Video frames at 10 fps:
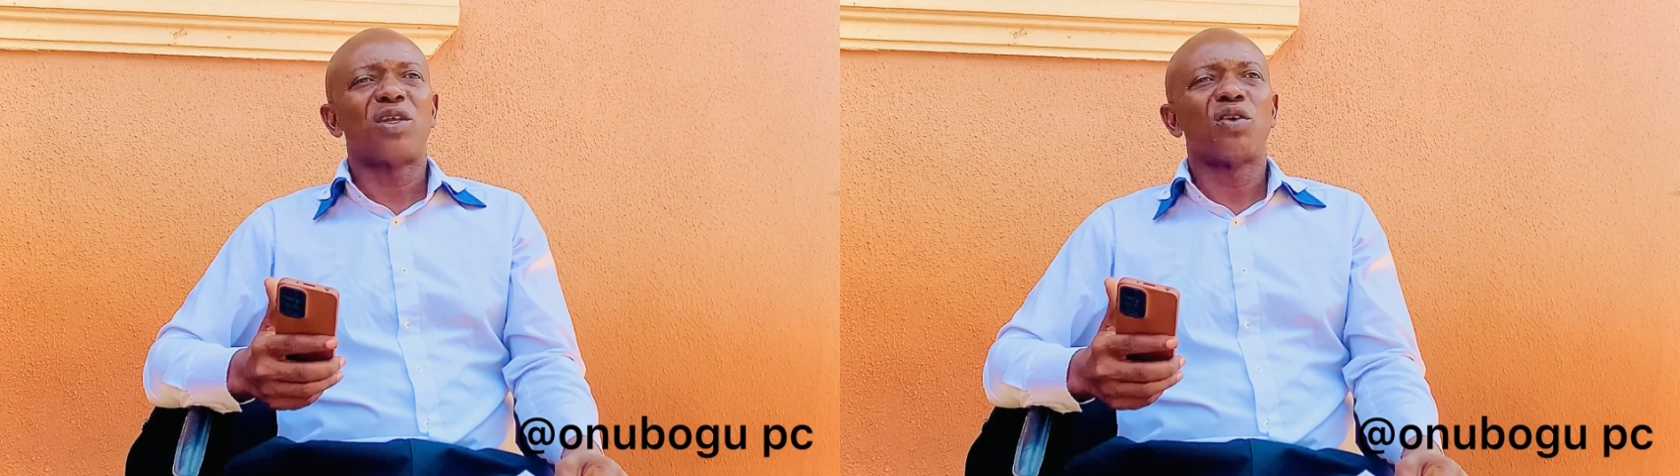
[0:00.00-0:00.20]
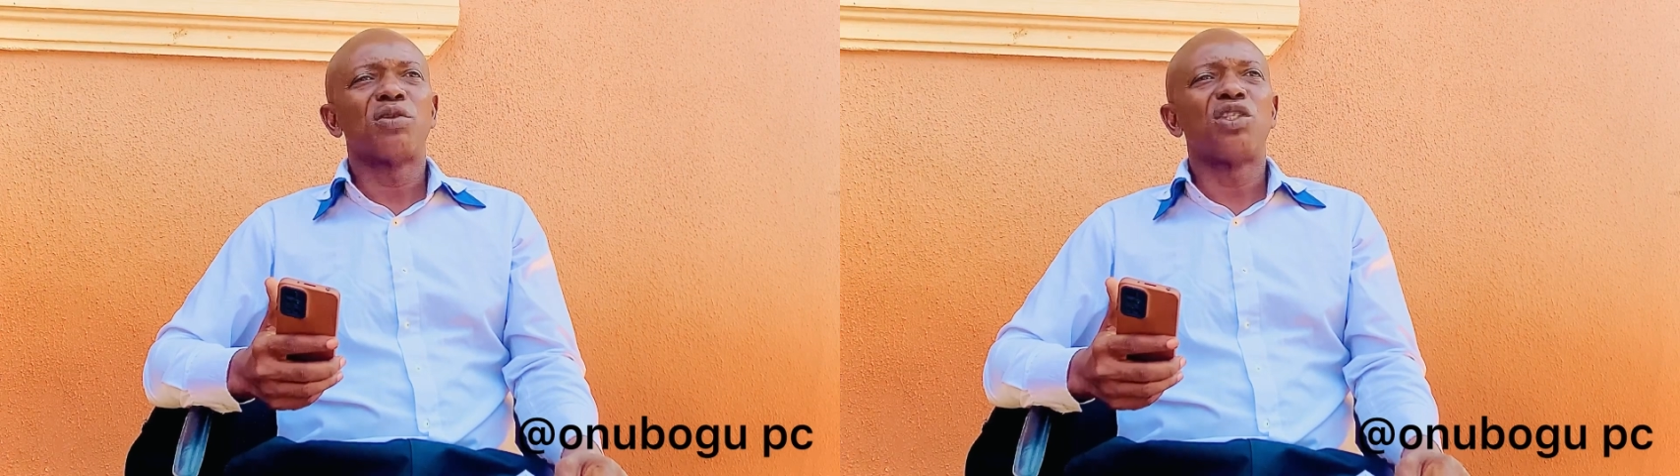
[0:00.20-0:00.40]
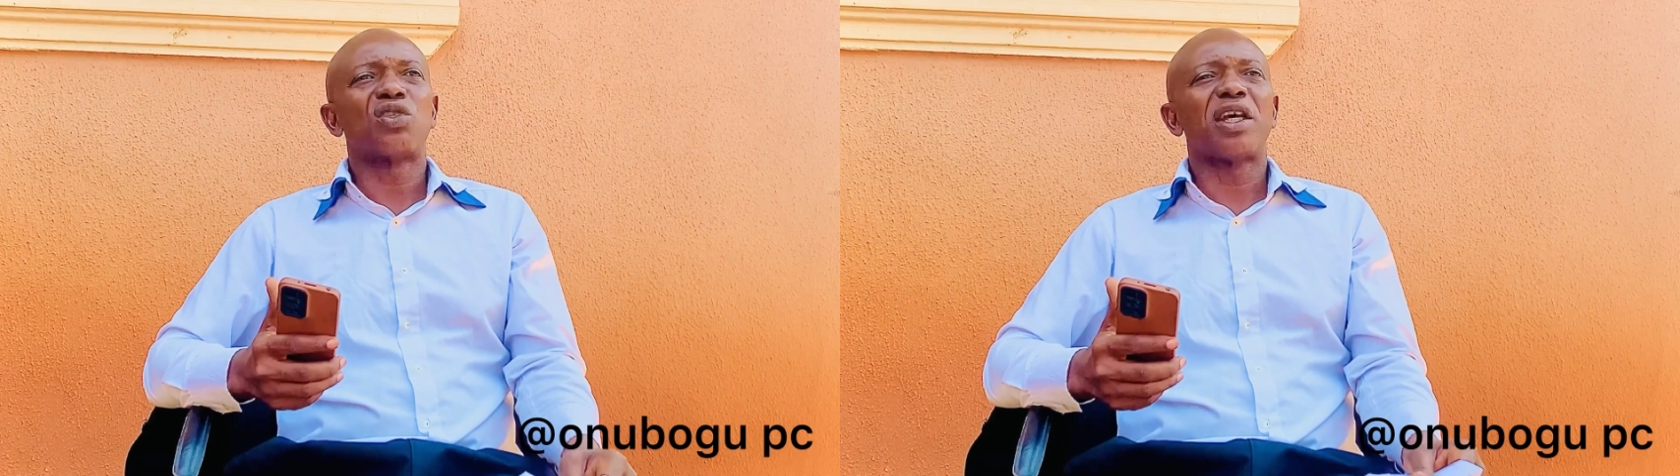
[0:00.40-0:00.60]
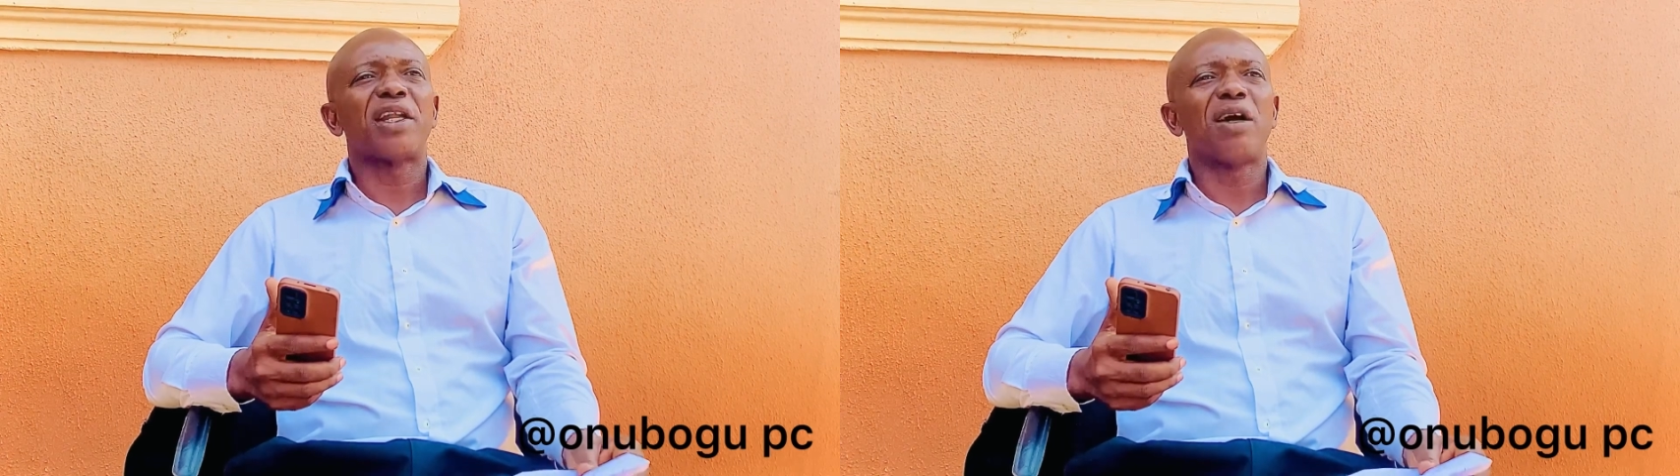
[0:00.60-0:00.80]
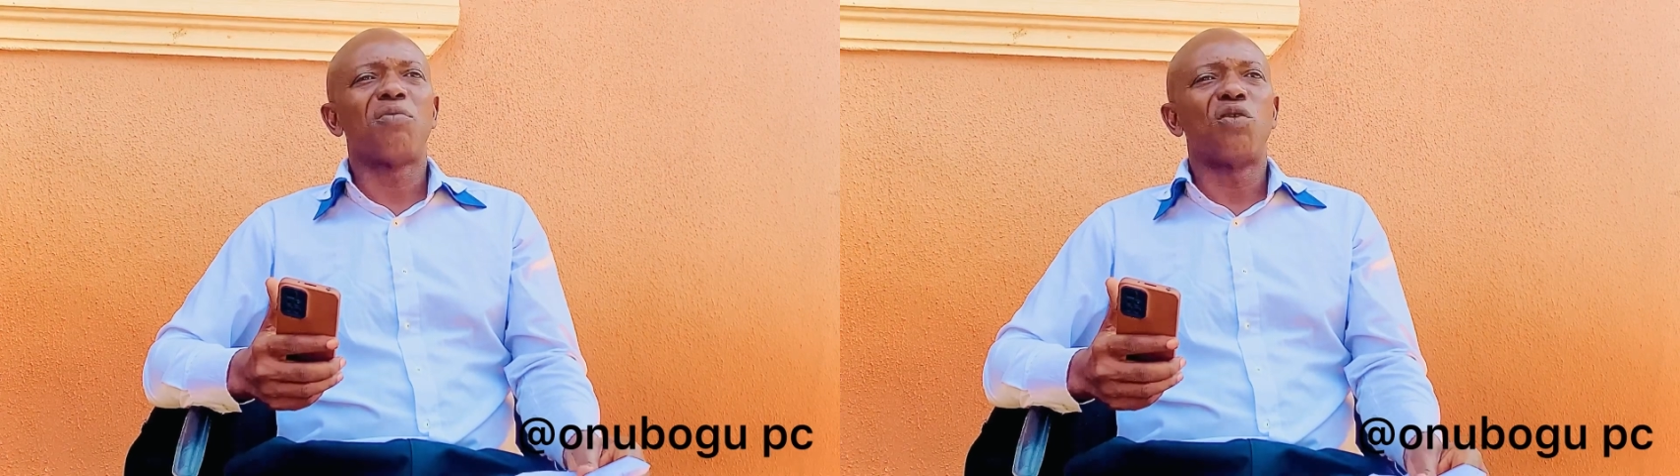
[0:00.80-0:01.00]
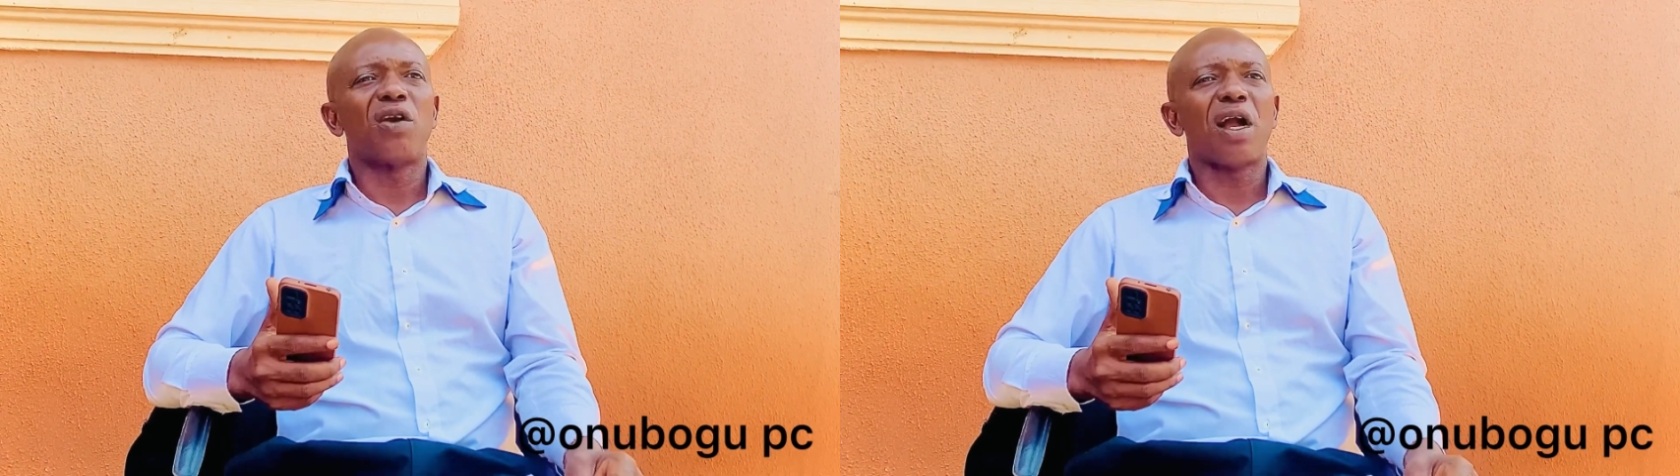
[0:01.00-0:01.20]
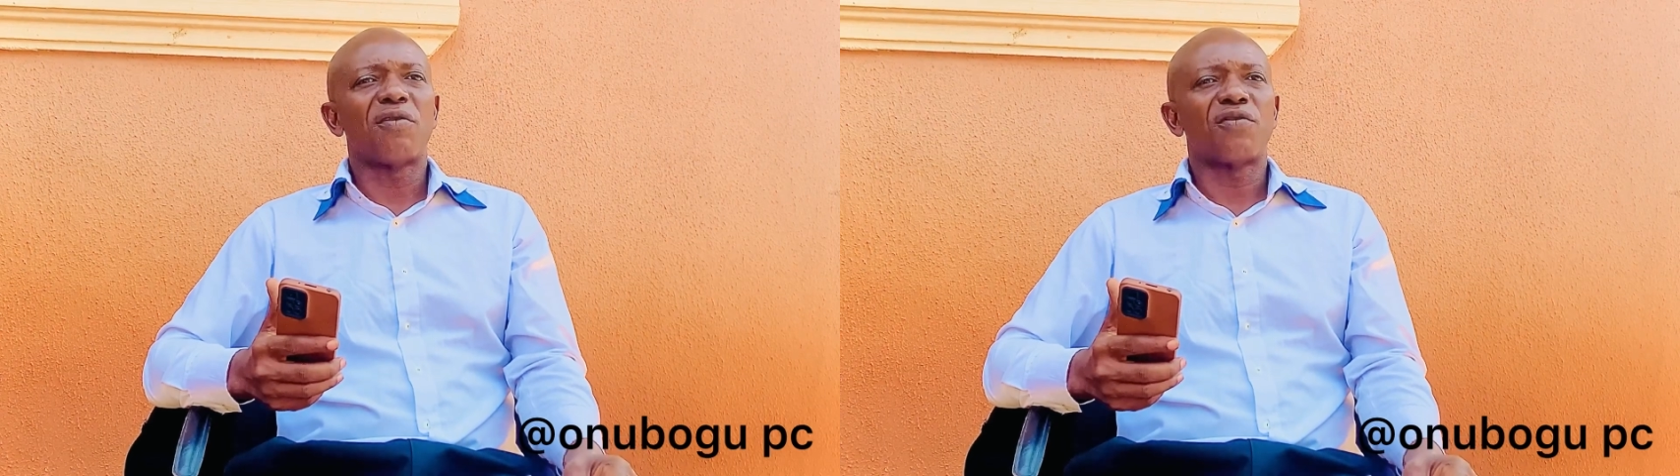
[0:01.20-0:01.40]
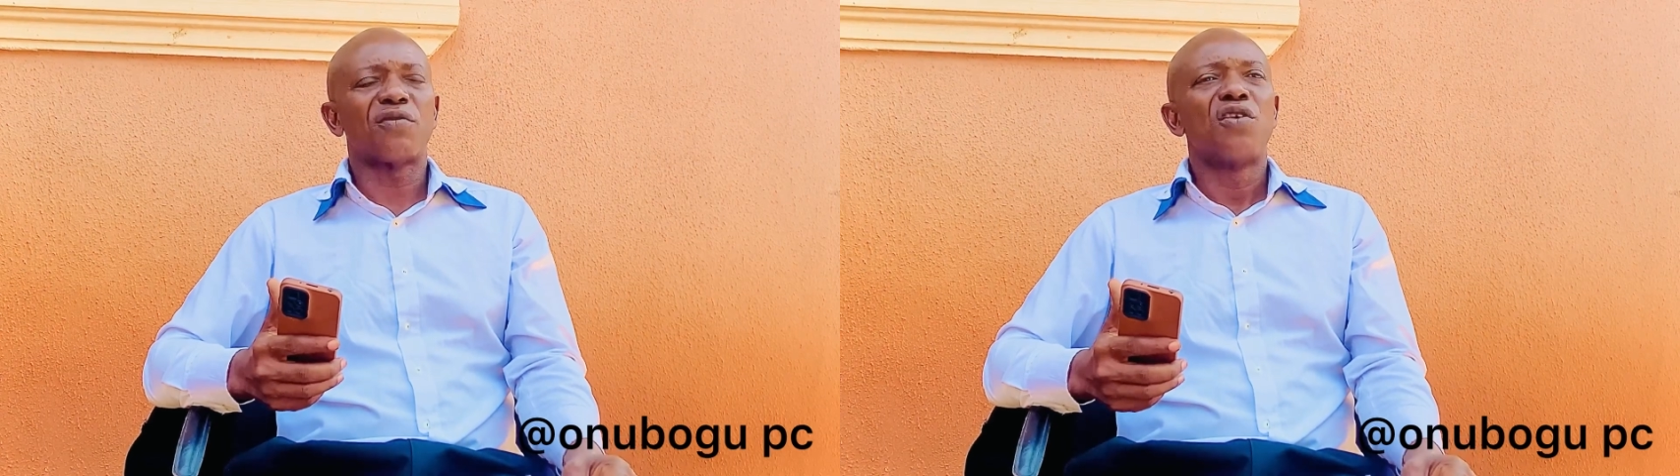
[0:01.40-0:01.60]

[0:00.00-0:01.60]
Obuni sunanda mu gafu.